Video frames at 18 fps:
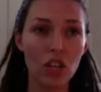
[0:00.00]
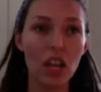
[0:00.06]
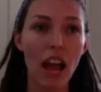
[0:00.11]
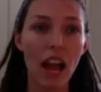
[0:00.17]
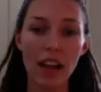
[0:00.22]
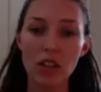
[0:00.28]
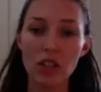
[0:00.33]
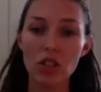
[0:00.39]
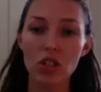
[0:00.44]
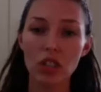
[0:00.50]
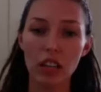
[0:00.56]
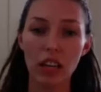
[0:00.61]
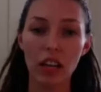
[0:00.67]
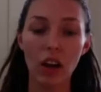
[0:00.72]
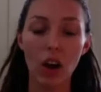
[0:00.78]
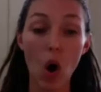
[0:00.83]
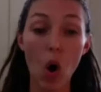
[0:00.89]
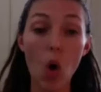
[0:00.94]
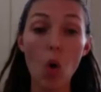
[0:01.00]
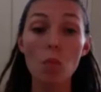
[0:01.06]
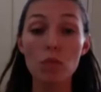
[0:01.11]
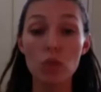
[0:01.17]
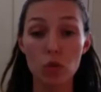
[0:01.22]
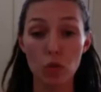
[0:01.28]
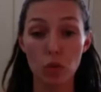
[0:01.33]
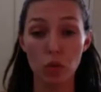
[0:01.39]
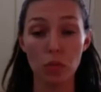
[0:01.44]
actually
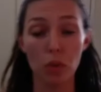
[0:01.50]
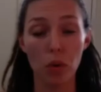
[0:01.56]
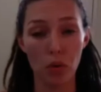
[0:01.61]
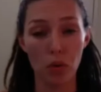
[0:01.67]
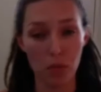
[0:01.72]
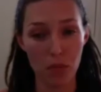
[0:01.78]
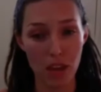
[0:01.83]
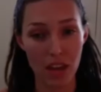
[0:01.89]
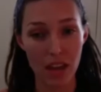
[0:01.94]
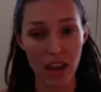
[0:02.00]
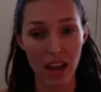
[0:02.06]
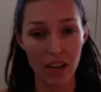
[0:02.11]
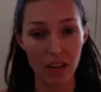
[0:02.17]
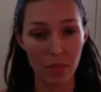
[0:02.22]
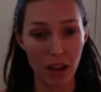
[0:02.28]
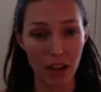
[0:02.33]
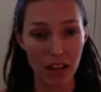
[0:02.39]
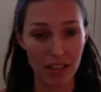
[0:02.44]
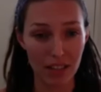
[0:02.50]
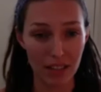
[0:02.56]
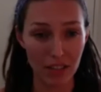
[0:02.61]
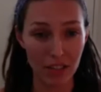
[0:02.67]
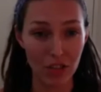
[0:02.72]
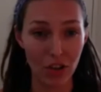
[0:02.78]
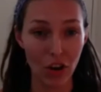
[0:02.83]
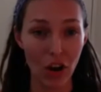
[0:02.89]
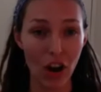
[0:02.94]
homeschooled both me and my
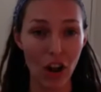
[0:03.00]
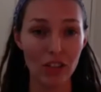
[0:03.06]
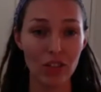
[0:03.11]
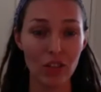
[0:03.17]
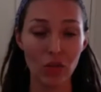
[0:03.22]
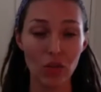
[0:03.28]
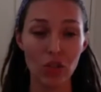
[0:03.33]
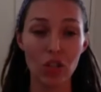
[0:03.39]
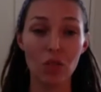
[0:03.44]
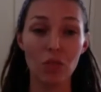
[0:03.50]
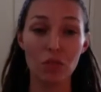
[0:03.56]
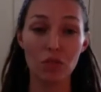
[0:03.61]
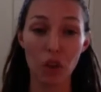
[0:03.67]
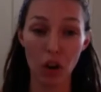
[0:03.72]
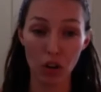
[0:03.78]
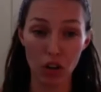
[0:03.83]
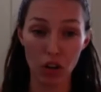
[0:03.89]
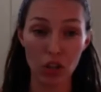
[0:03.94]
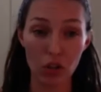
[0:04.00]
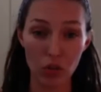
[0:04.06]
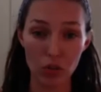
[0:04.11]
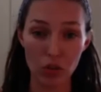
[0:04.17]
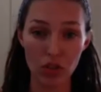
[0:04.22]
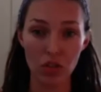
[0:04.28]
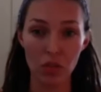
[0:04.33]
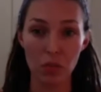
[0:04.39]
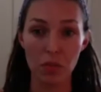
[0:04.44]
sister. And so she was very
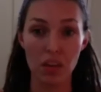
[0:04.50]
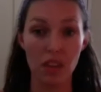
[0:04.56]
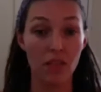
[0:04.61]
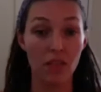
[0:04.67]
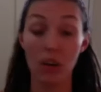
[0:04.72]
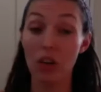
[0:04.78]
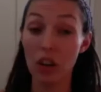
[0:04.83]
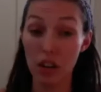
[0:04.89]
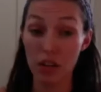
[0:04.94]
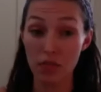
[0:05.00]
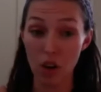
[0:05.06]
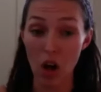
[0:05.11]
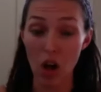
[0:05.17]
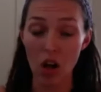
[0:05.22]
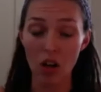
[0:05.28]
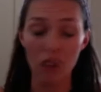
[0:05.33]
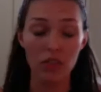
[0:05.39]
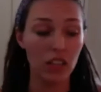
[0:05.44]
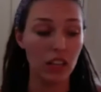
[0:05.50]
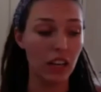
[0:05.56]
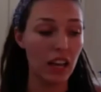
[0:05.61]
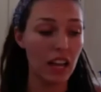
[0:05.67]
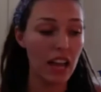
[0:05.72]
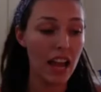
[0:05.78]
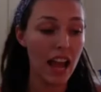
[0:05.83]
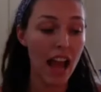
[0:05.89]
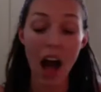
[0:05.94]
used to being very involved and
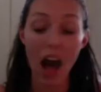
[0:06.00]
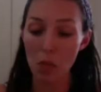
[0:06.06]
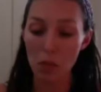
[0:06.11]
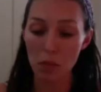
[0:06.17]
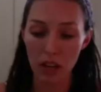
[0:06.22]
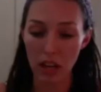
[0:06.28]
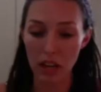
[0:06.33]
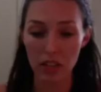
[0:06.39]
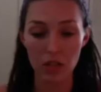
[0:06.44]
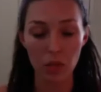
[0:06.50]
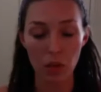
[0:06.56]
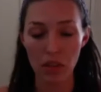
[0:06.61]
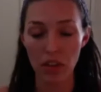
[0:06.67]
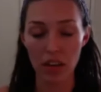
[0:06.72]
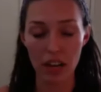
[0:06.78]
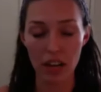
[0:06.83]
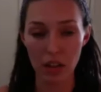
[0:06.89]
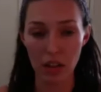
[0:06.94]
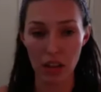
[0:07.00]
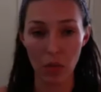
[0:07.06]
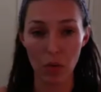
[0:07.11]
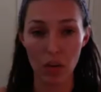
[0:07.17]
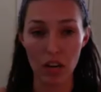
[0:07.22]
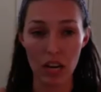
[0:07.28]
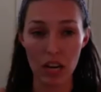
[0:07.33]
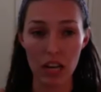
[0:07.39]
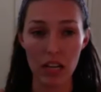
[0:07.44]
helping us with anything we
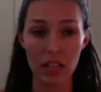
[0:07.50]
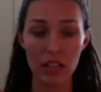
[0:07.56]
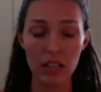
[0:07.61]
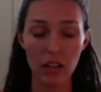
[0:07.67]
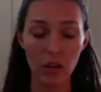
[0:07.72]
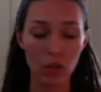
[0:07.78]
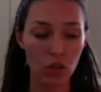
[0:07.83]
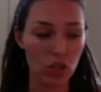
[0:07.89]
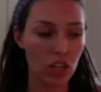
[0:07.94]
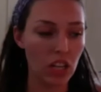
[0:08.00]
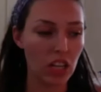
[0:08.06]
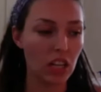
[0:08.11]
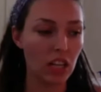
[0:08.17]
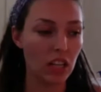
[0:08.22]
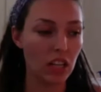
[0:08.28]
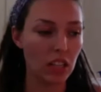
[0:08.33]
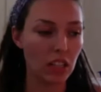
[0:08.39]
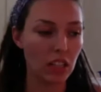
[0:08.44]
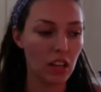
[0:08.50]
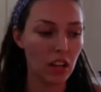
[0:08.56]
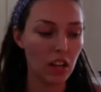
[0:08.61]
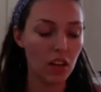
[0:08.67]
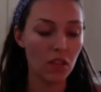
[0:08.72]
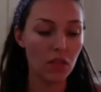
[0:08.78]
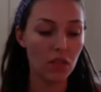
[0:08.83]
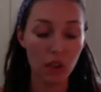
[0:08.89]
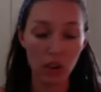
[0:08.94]
needed. So she
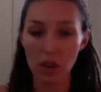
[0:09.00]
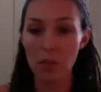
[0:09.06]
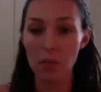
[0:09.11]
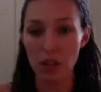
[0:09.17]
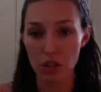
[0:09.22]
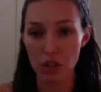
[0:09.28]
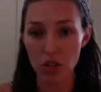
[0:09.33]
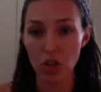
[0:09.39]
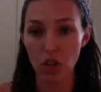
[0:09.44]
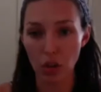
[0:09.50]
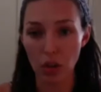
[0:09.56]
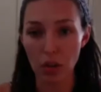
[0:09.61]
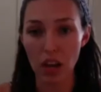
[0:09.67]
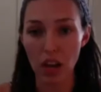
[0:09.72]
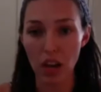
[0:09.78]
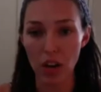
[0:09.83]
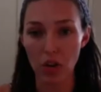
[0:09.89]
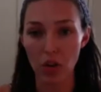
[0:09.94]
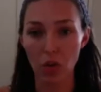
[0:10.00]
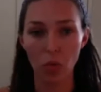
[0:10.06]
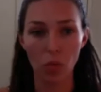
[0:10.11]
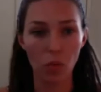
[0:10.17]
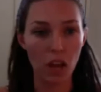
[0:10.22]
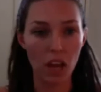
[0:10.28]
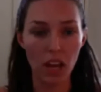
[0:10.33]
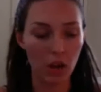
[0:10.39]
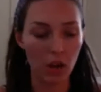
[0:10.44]
very much took me under her
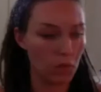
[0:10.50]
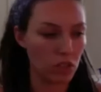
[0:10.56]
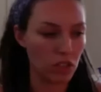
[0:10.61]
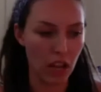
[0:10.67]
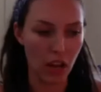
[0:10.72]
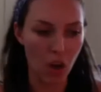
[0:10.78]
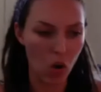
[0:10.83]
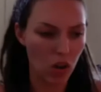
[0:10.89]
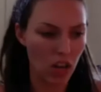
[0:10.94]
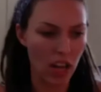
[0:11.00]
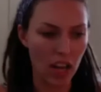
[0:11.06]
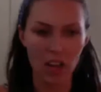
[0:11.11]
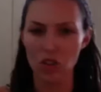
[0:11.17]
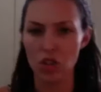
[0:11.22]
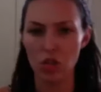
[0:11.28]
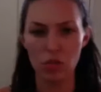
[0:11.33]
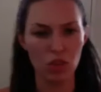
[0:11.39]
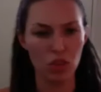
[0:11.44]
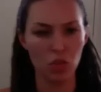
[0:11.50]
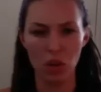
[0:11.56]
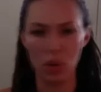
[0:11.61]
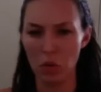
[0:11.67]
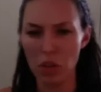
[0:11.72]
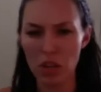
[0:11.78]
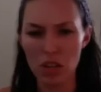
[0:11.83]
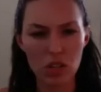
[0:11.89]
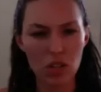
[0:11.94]
wing and was like, okay, she was doing
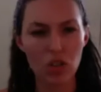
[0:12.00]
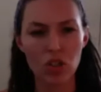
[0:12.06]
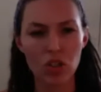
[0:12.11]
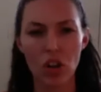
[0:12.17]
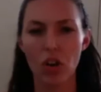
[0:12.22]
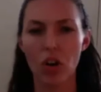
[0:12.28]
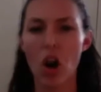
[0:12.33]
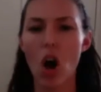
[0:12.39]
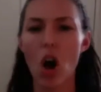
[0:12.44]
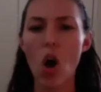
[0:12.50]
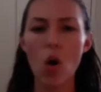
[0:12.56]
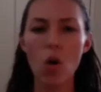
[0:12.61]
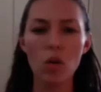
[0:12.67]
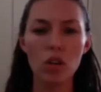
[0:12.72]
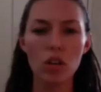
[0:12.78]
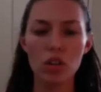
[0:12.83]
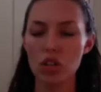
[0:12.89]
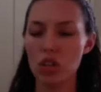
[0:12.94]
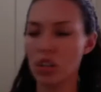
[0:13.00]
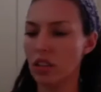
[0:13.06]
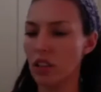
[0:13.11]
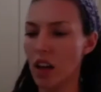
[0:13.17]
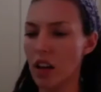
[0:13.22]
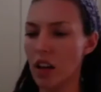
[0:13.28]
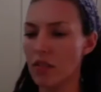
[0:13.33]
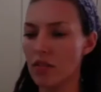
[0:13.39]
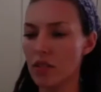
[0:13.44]
research on her own and she loves